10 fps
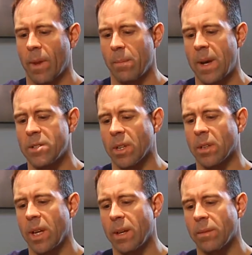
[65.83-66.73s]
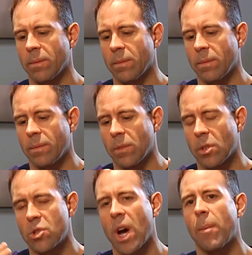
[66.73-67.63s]
Basically,
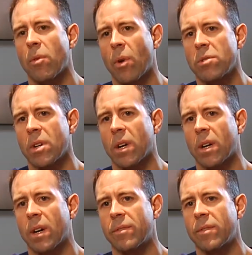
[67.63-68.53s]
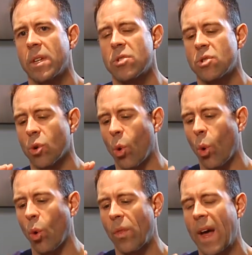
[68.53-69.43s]
the job of the rotator cuff is to
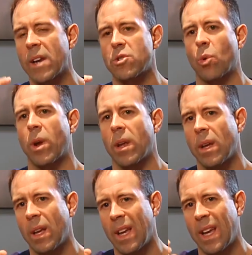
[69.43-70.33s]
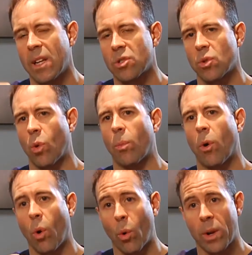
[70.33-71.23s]
hold that joint in its
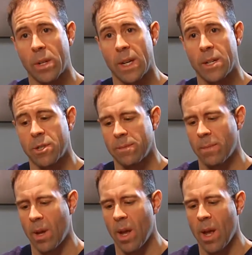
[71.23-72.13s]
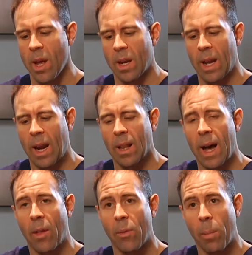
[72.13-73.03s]
normal orientation, not
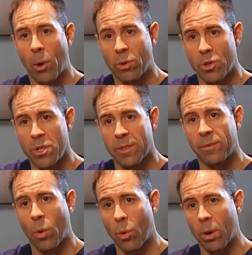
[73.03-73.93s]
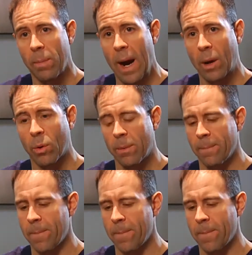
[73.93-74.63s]
allow the bone to shift forward or backward,